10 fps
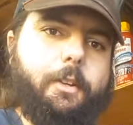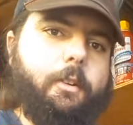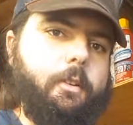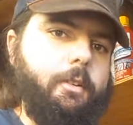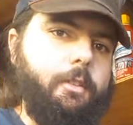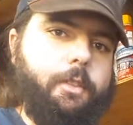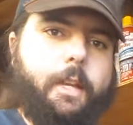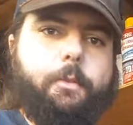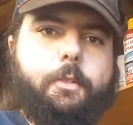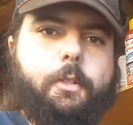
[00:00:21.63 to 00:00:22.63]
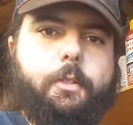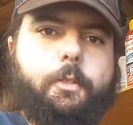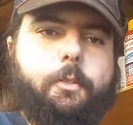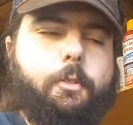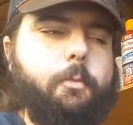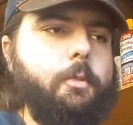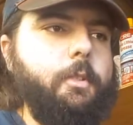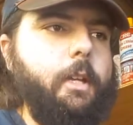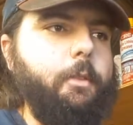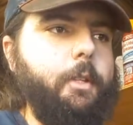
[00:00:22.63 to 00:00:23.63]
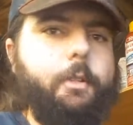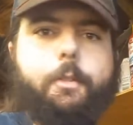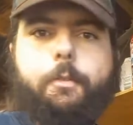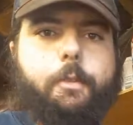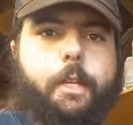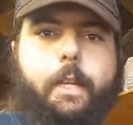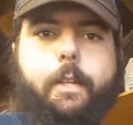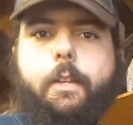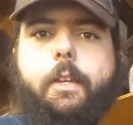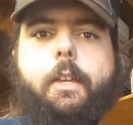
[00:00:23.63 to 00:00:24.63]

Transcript: There are 1,000 other YouTubers out there doing that.